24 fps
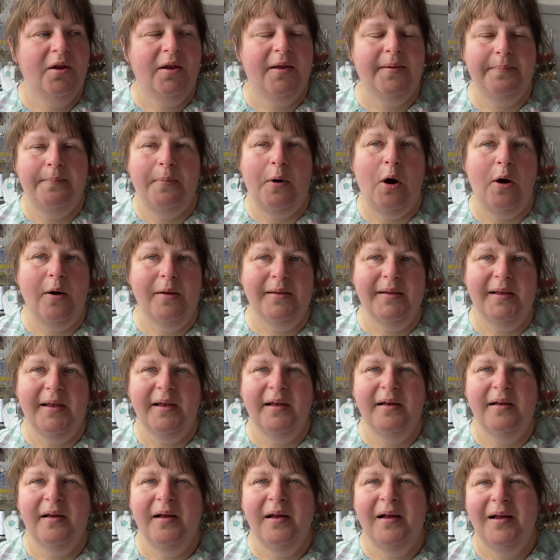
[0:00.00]
spot
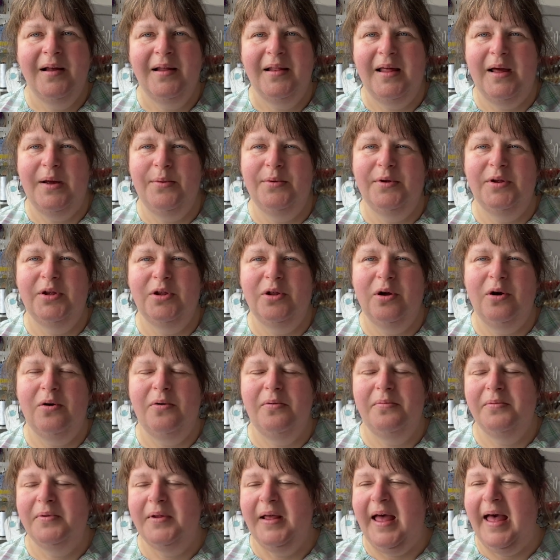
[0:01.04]
that we stopped
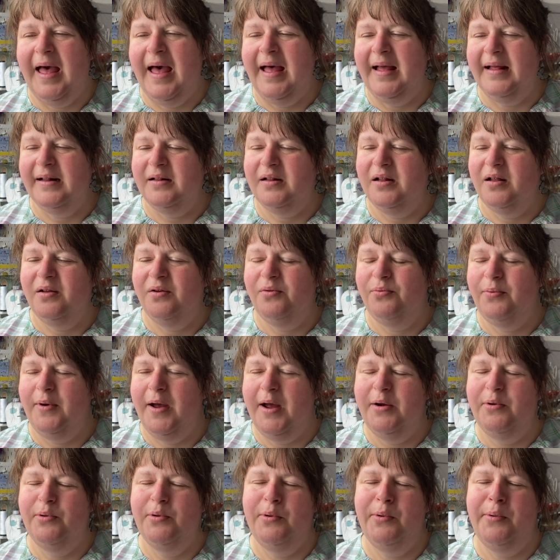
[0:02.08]
at
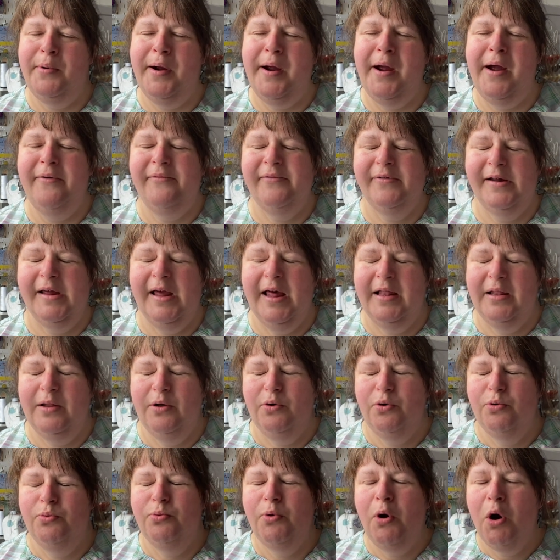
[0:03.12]
while we were having a
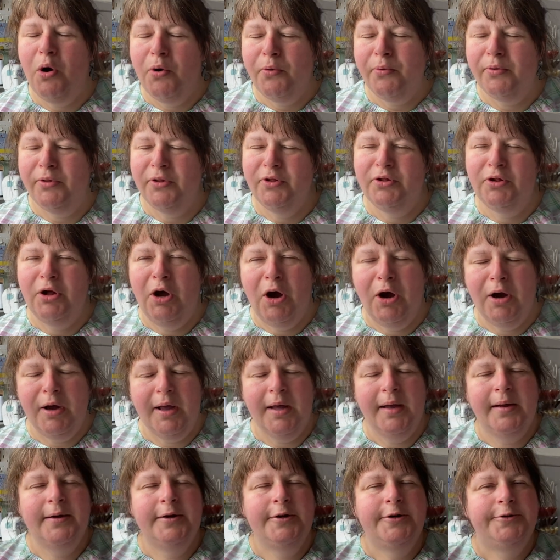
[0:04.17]
little walk with the dog.
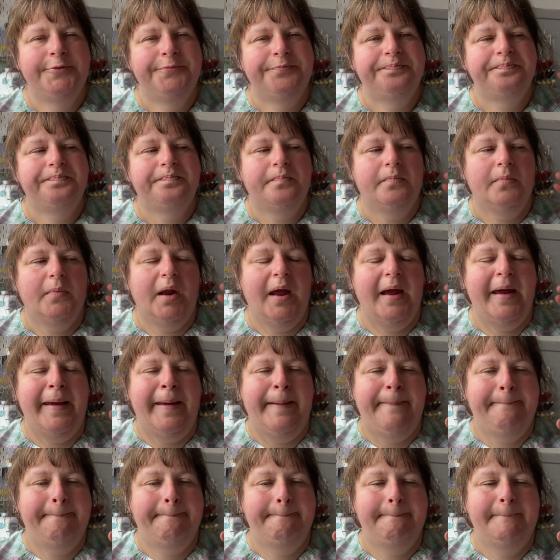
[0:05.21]

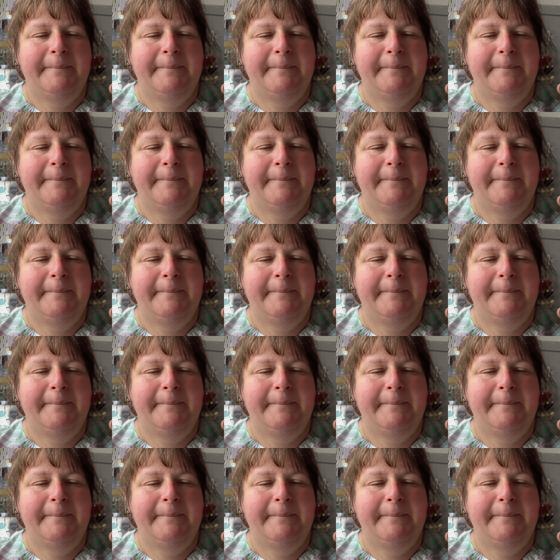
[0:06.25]
Um,